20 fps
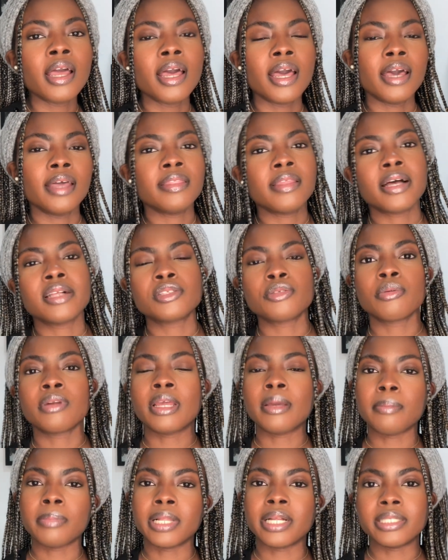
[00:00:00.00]
and that's on
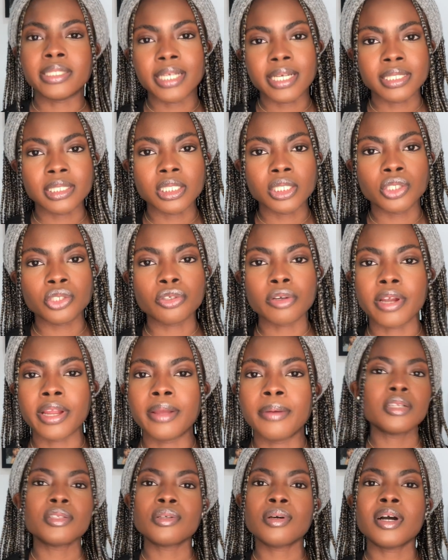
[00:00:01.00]
implant dentistry.
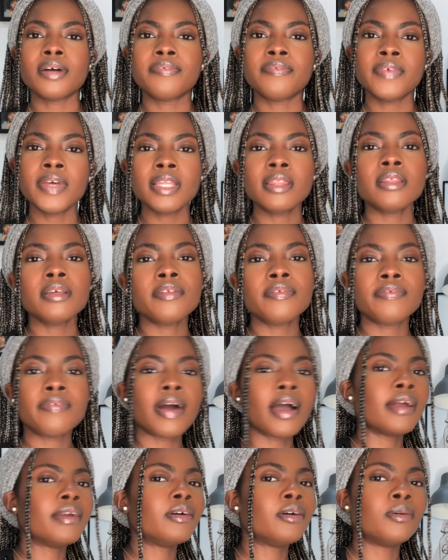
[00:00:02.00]
So our fifth and
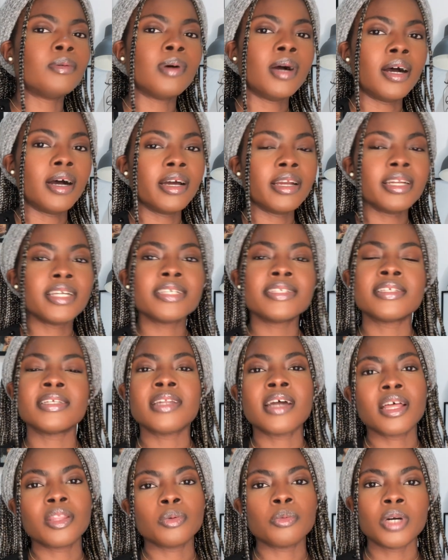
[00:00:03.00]
final one is
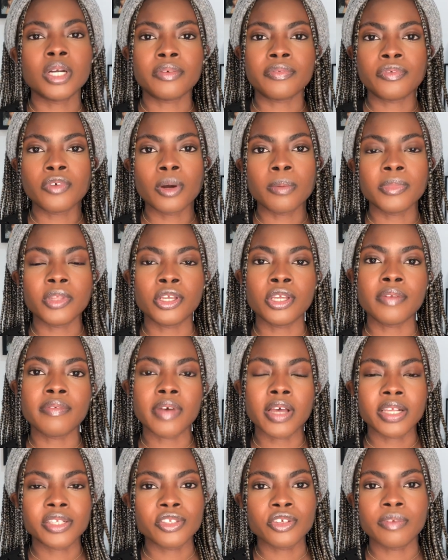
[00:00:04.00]
another one from the
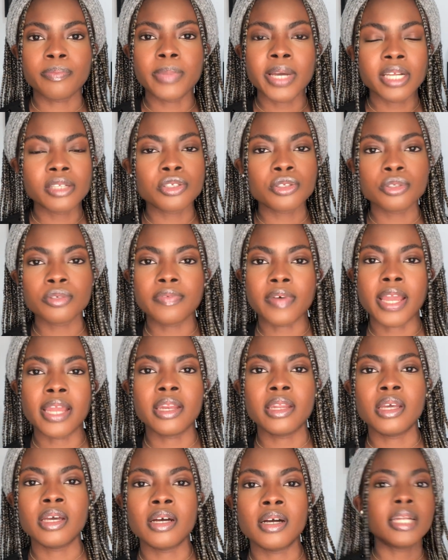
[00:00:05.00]
University of
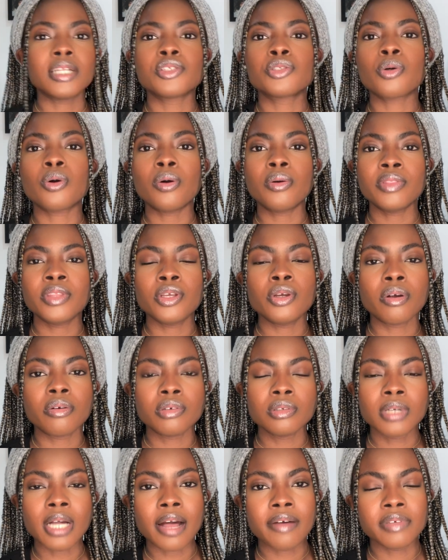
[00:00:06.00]
Pennsylvania. It's called The
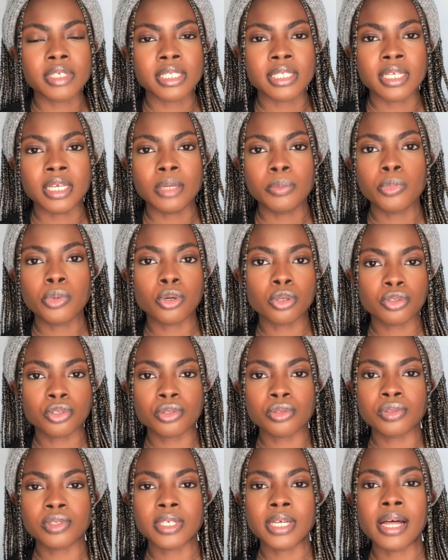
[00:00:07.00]
Oral Cavity
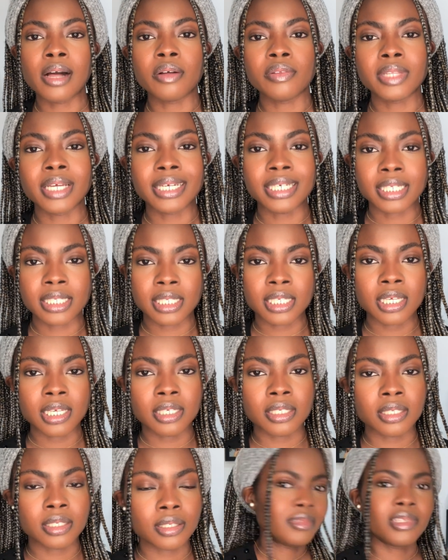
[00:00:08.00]
Portal to Health and
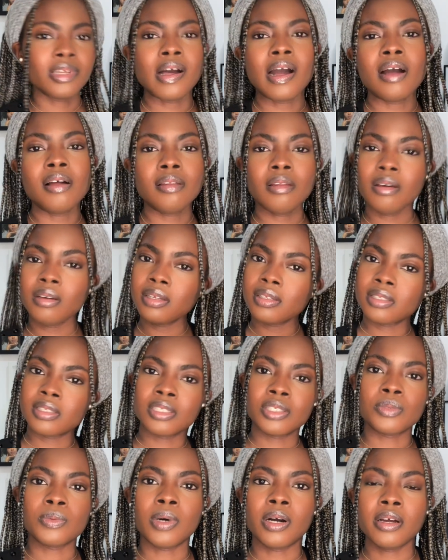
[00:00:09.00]
Disease. So how long is
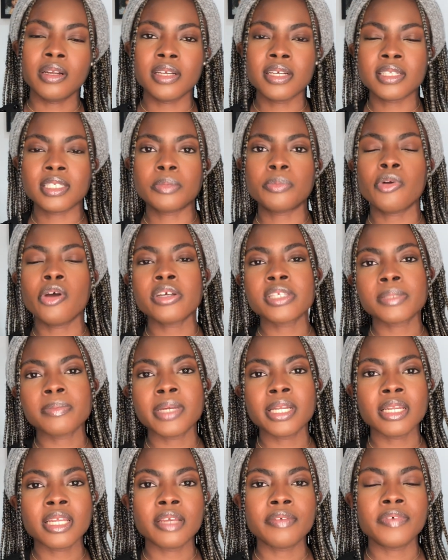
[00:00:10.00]
this one? It's
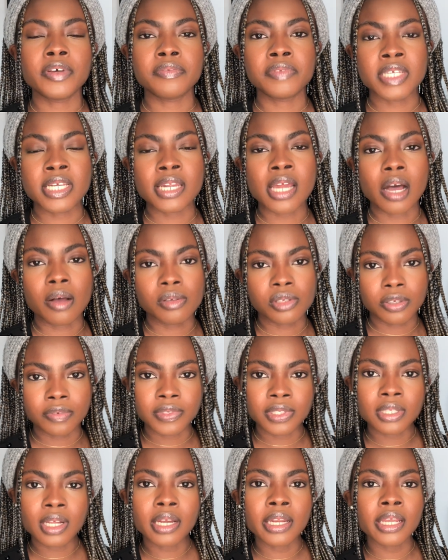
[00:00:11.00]
approximately 15 hours of
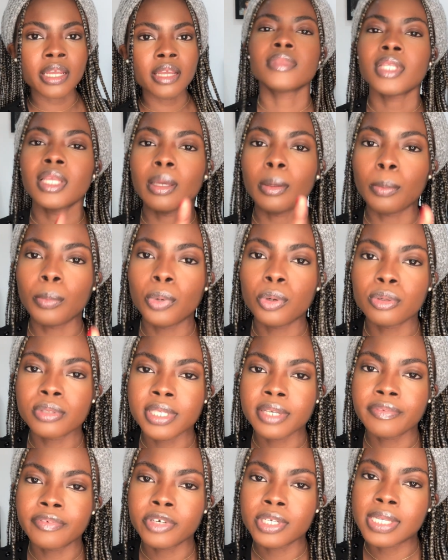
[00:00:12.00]
study. Pause
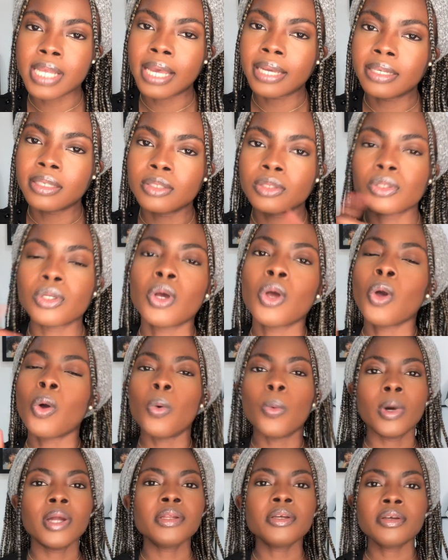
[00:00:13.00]
it for a second.
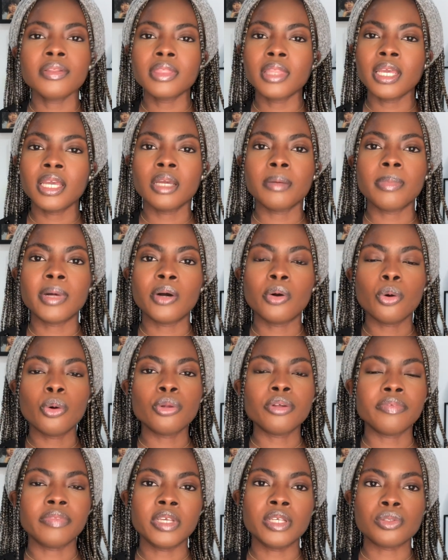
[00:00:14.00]
One good thing about all
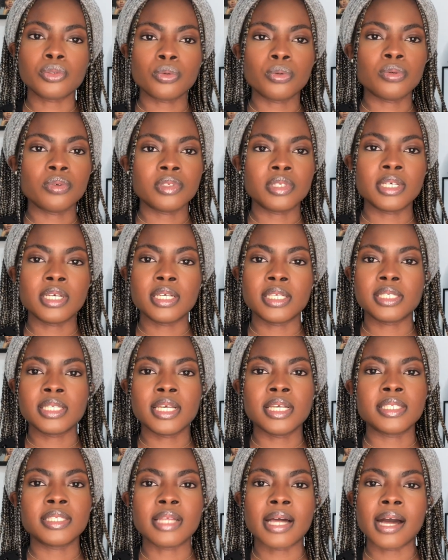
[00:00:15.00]
of these courses
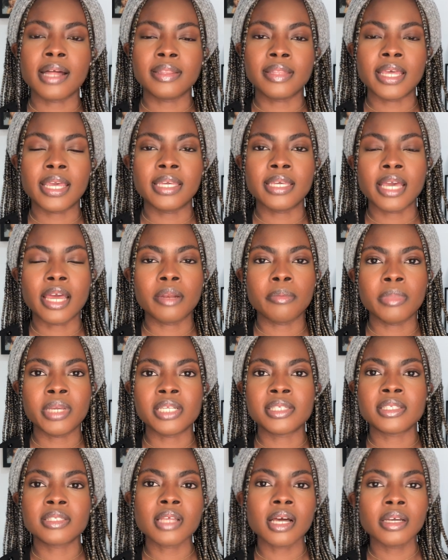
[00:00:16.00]
is that they can be
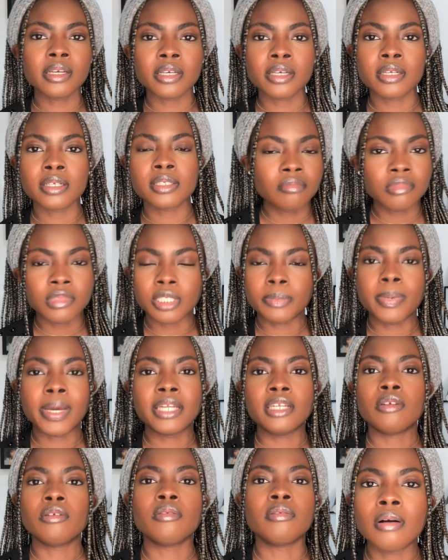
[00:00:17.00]
staggered
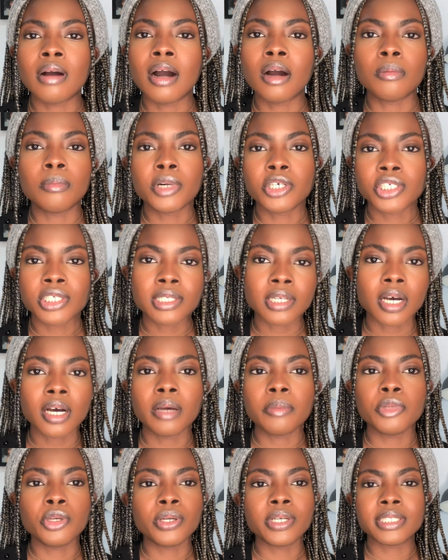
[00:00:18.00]
depending on how much
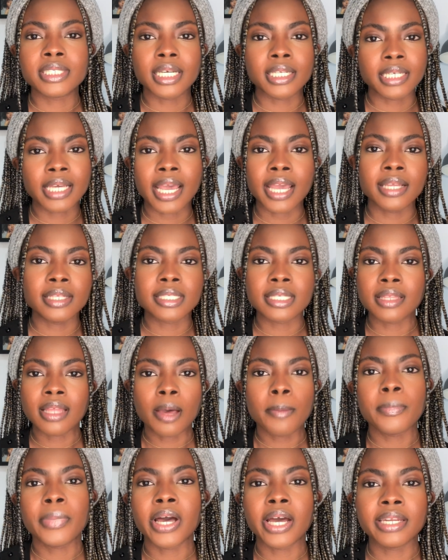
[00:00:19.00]
time you can dedicate to
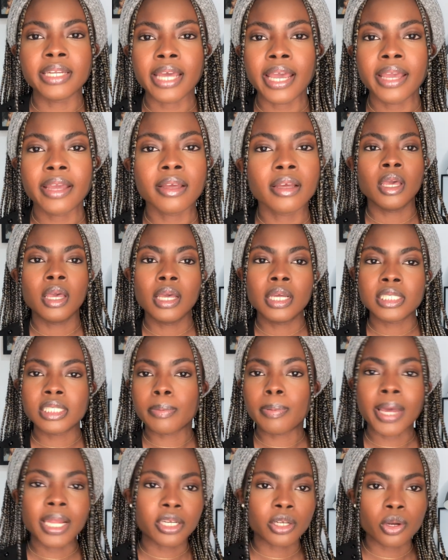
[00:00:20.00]
them per day,
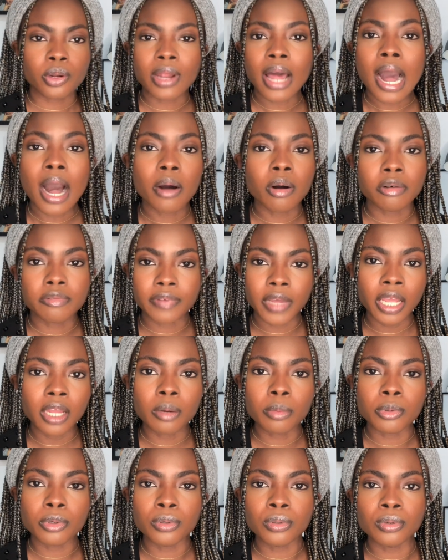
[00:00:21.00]
depending on how
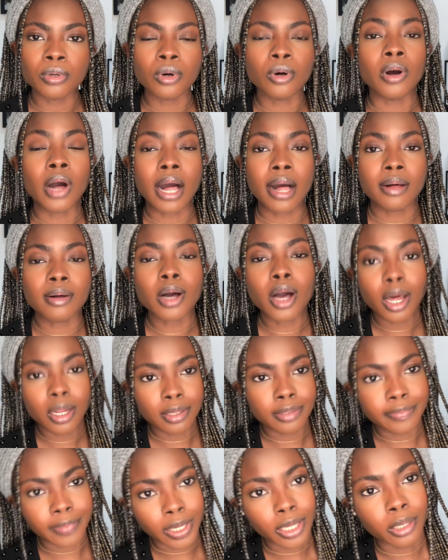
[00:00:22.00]
available or how
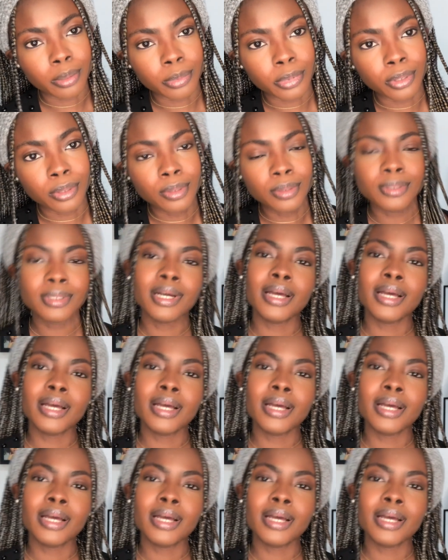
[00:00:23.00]
unavailable